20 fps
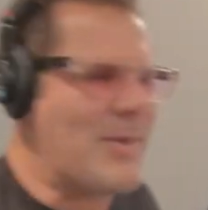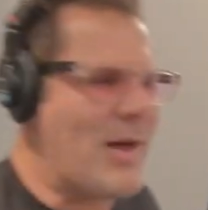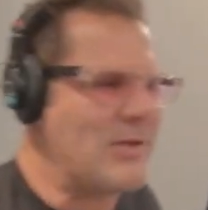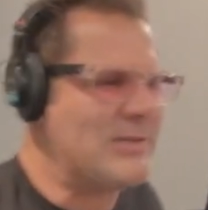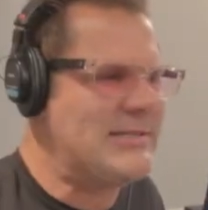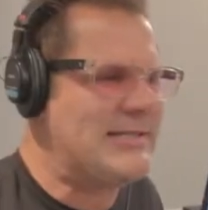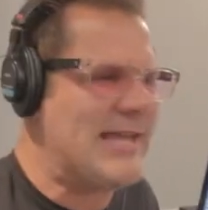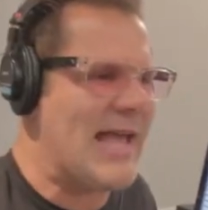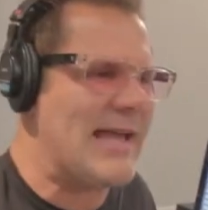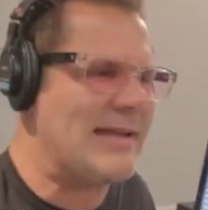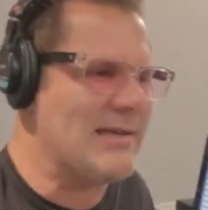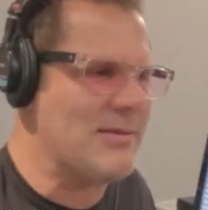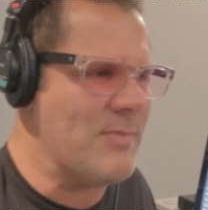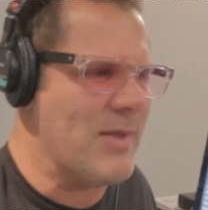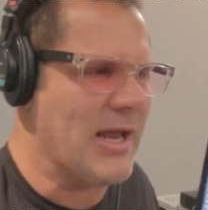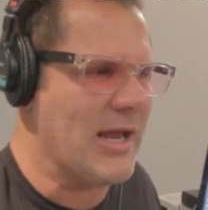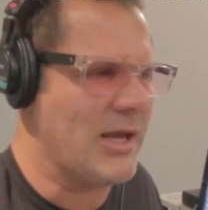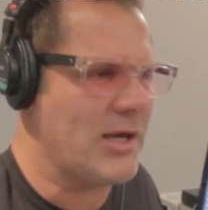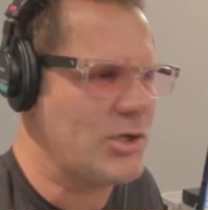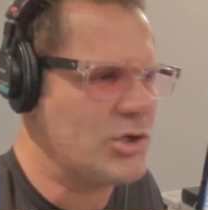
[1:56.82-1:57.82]
about Dead to
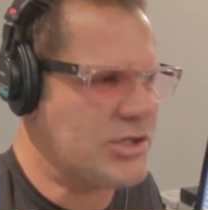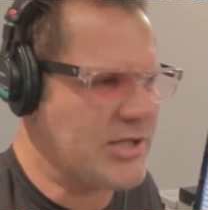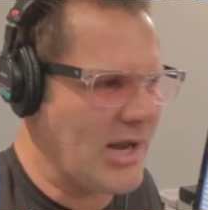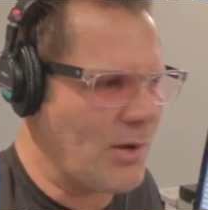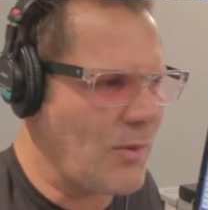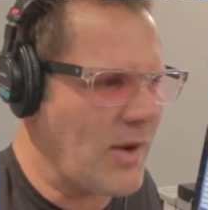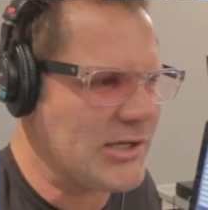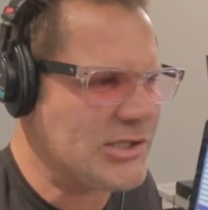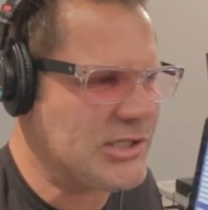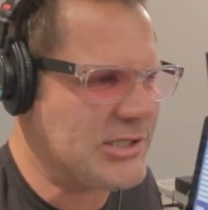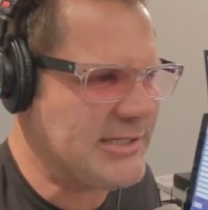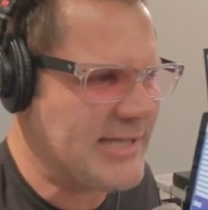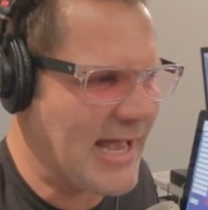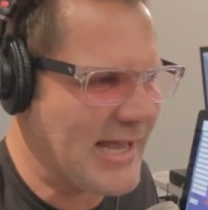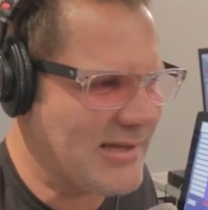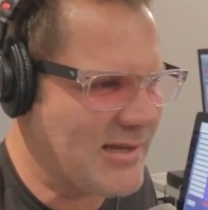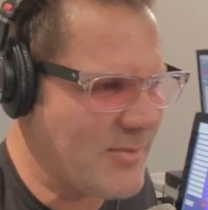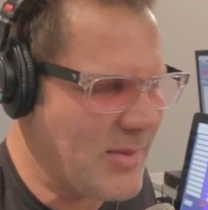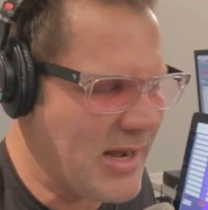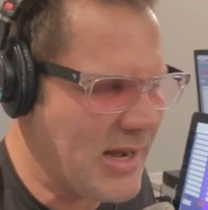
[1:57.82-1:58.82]
Me? Should I watch
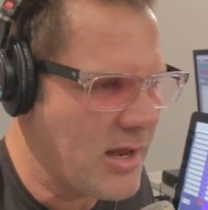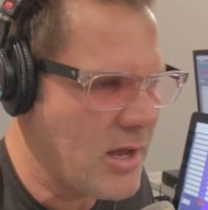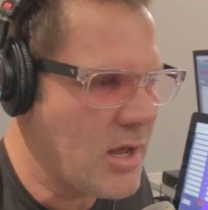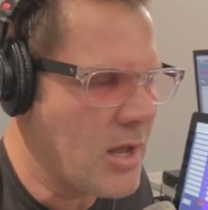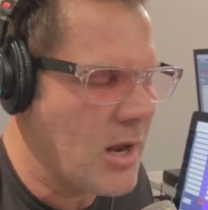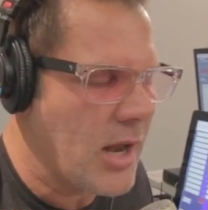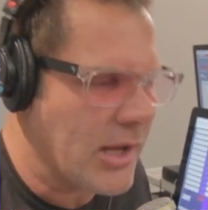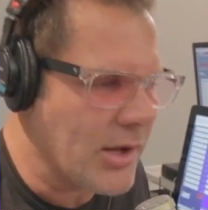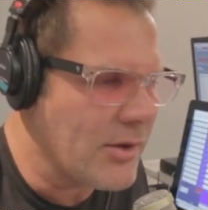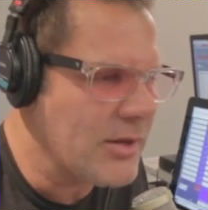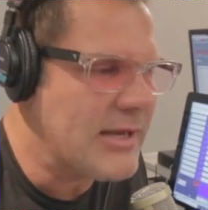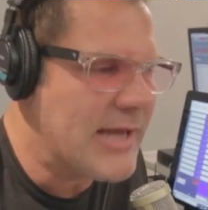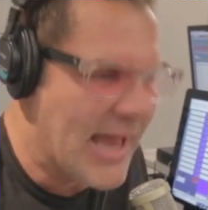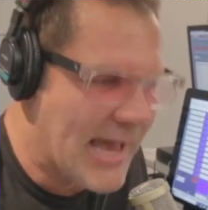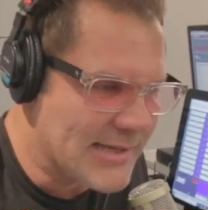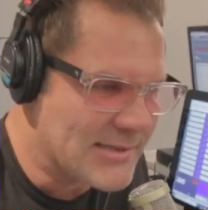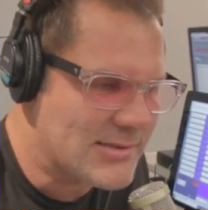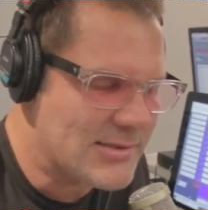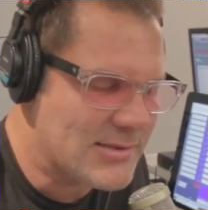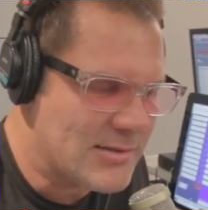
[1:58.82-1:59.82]
Dead to Me? I go,
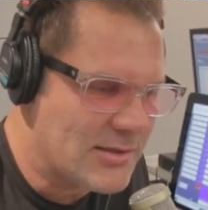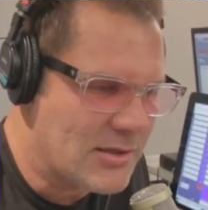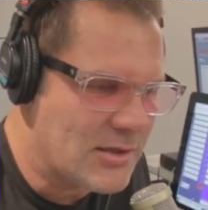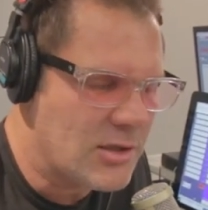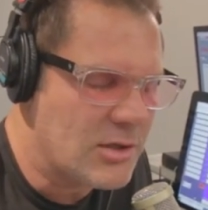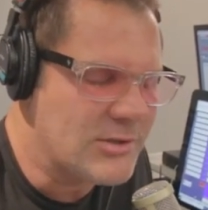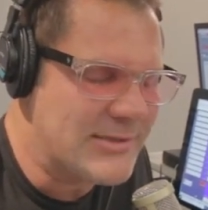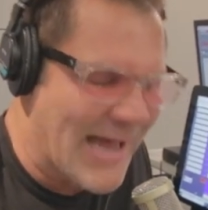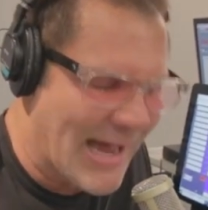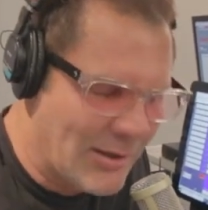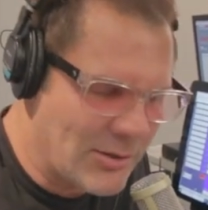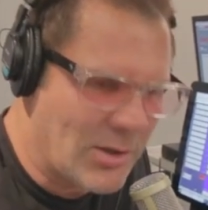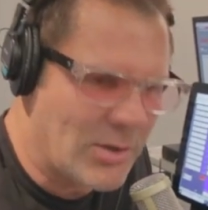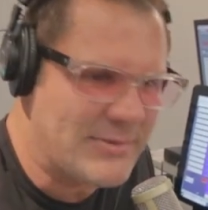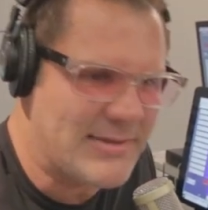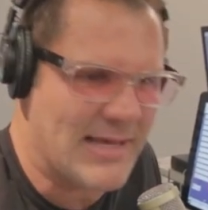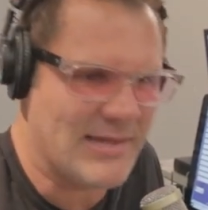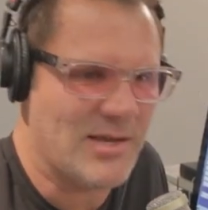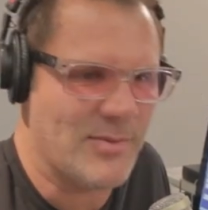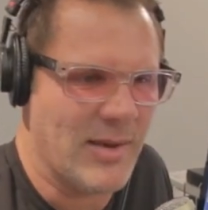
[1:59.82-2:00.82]
yes,
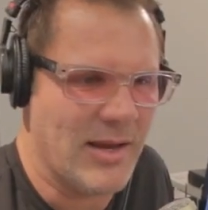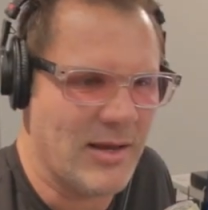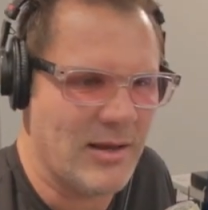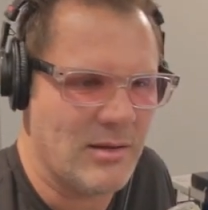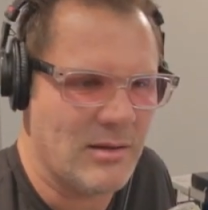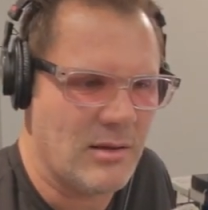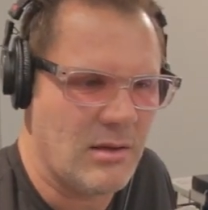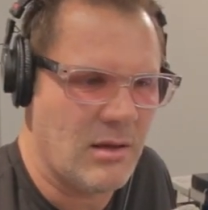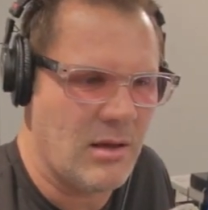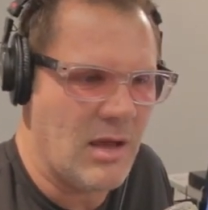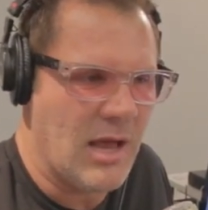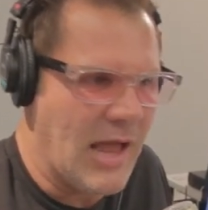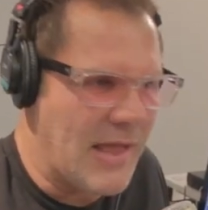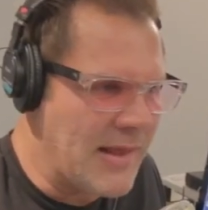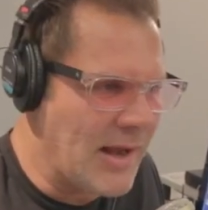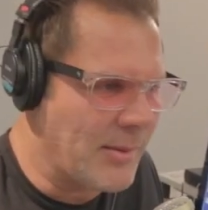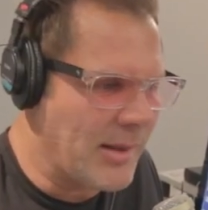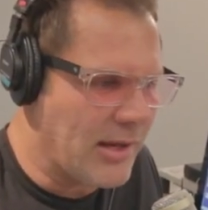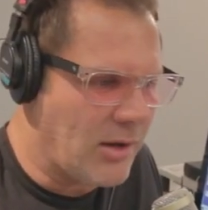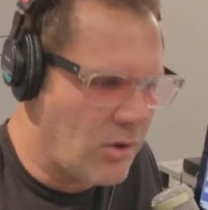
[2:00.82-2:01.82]
download Dead to Me.
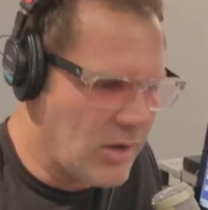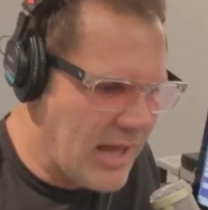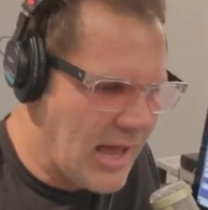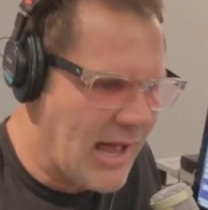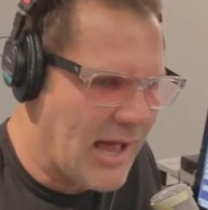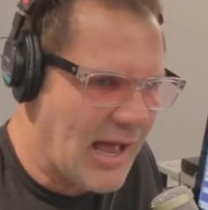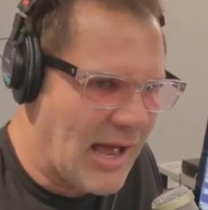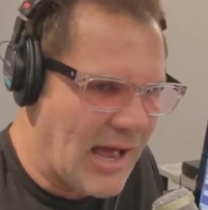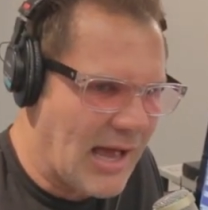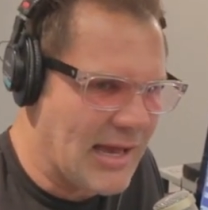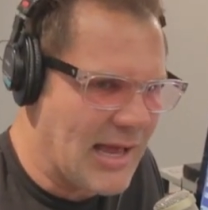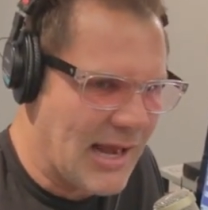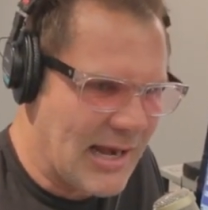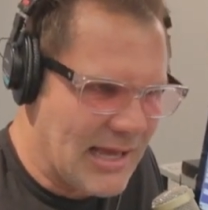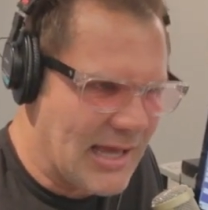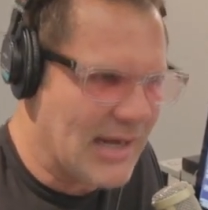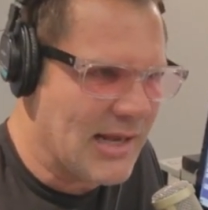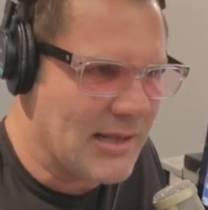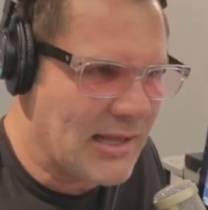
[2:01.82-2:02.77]
And I'm like, okay, I, I kind of got